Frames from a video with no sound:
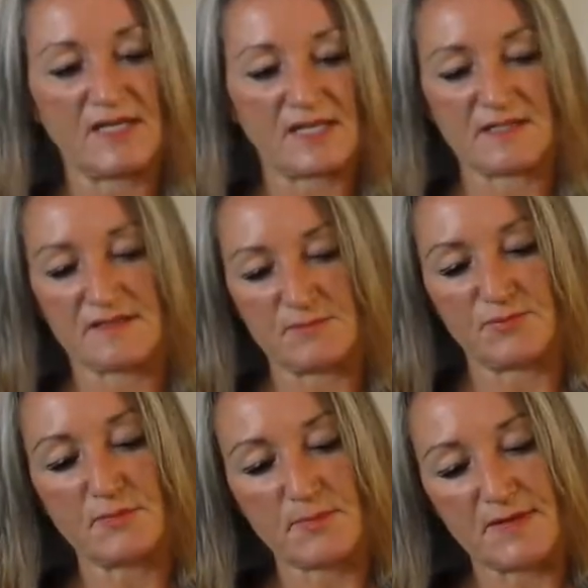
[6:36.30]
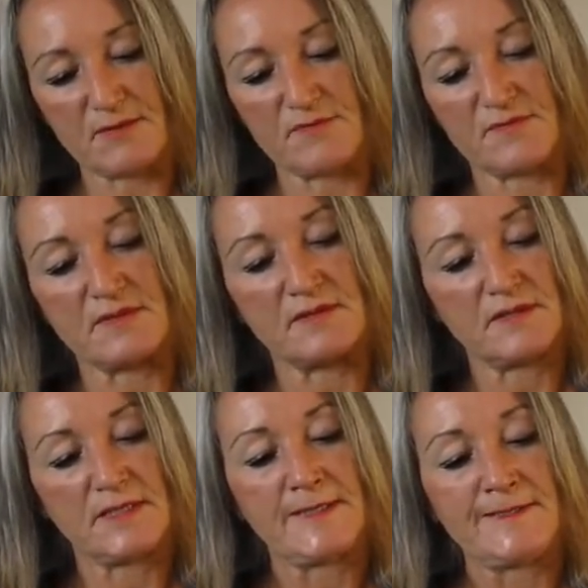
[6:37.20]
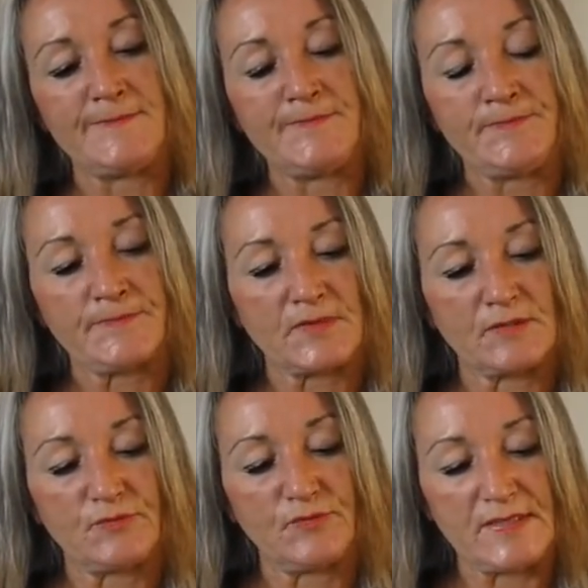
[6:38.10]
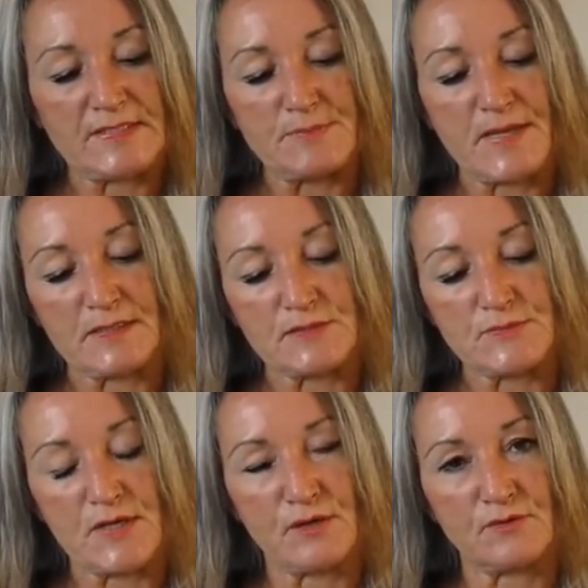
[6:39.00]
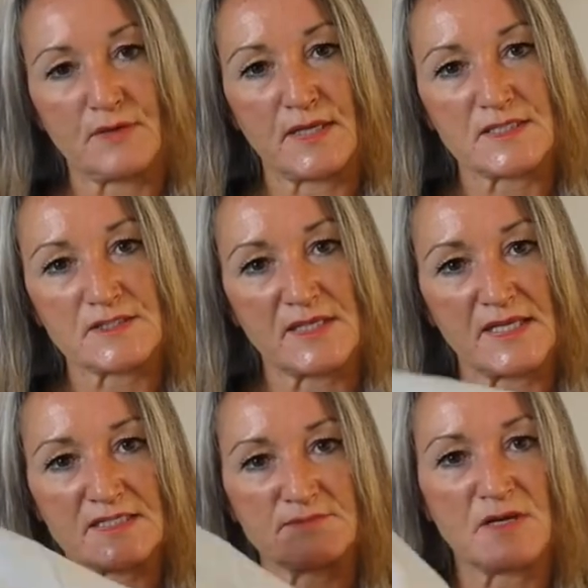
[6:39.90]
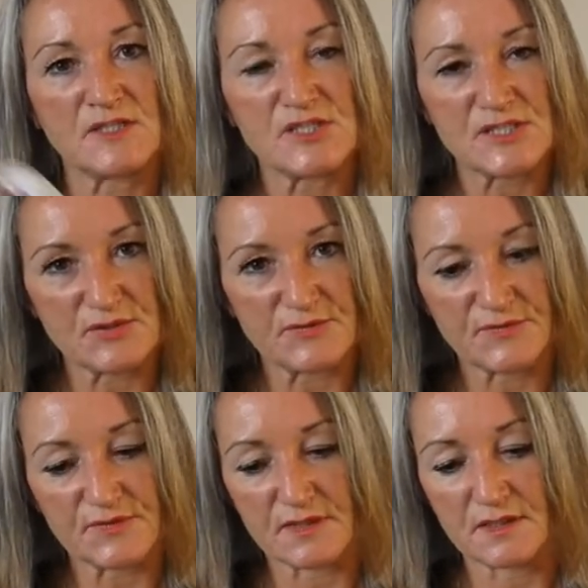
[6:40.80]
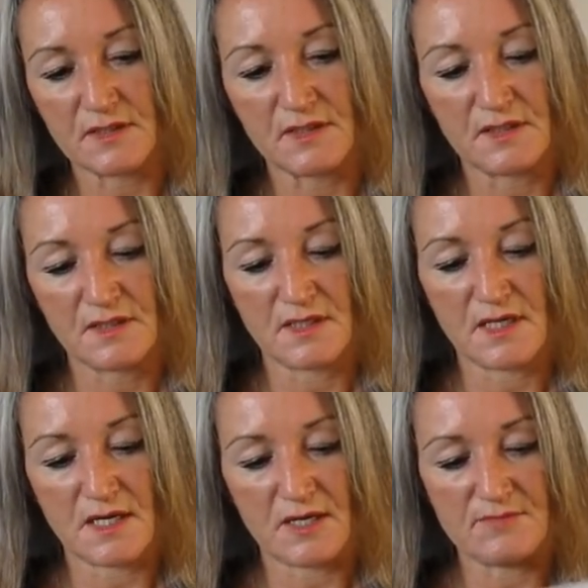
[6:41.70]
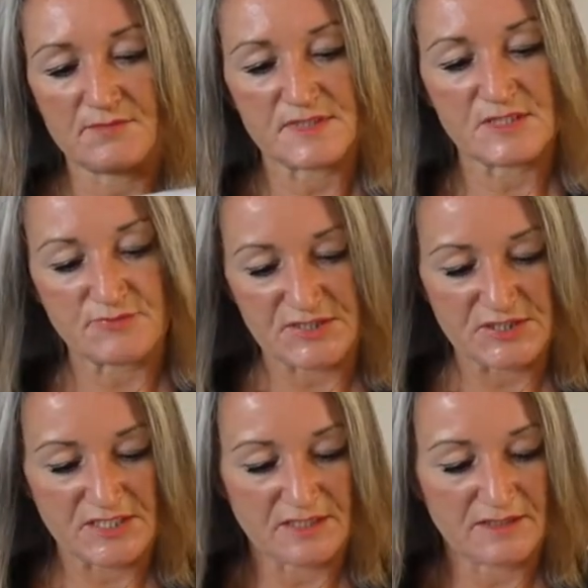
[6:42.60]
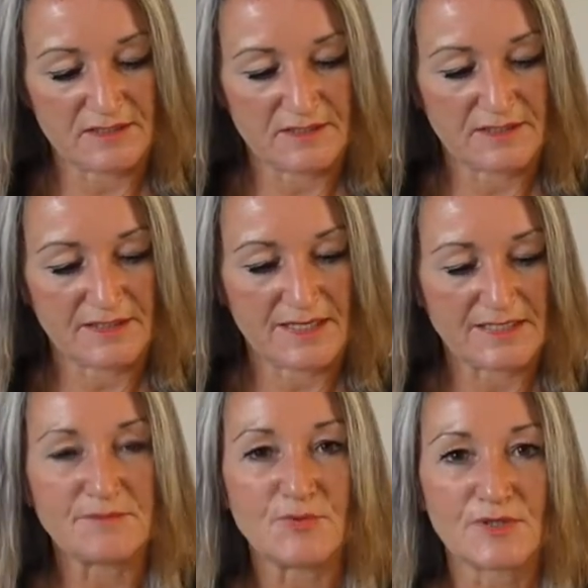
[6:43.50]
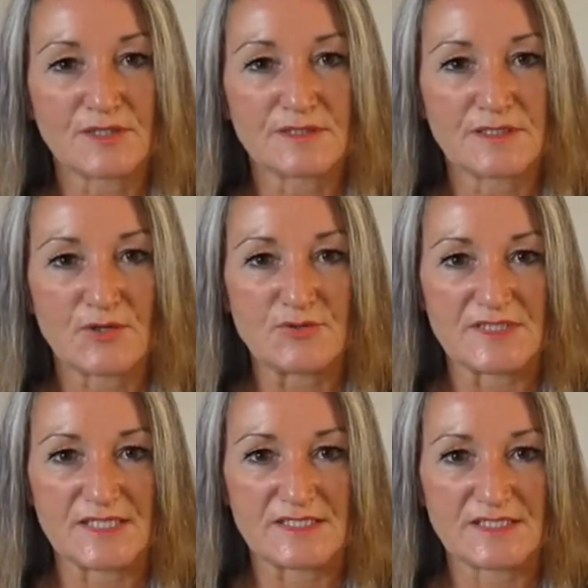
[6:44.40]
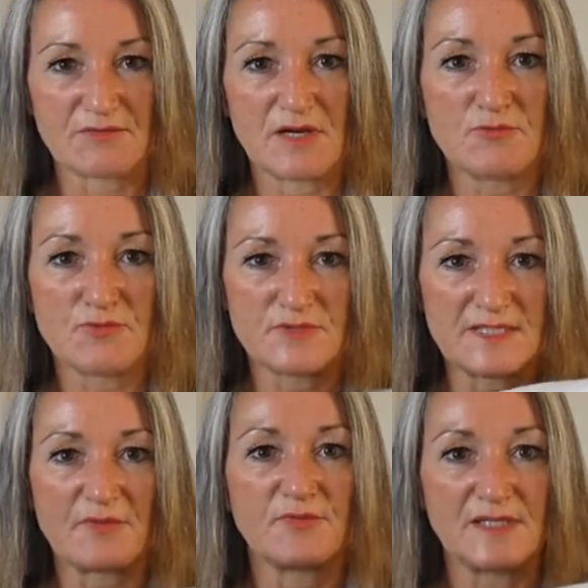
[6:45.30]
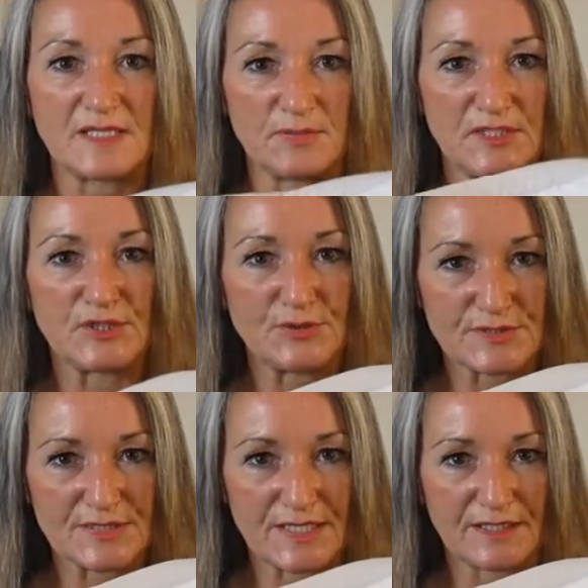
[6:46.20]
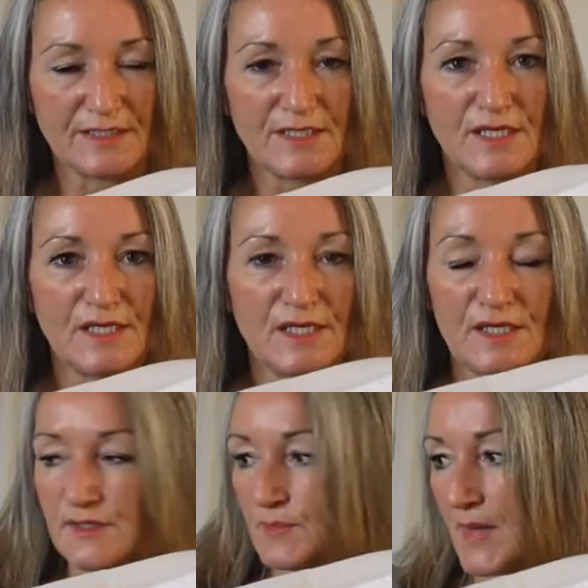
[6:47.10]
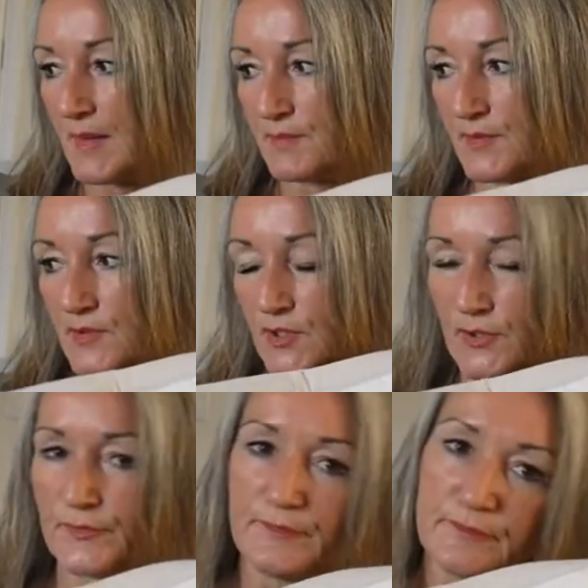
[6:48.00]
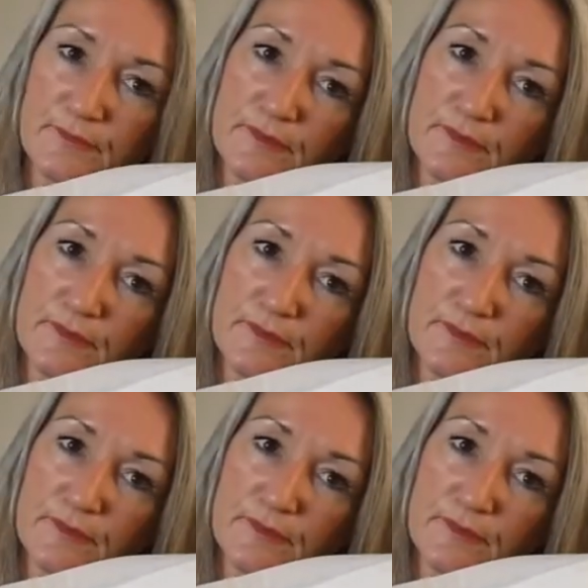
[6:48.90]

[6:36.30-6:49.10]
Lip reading: and I think probably with the fleece back as well, it's much softer, squishier and more cosy. So I will definitely be using the bamboo cotton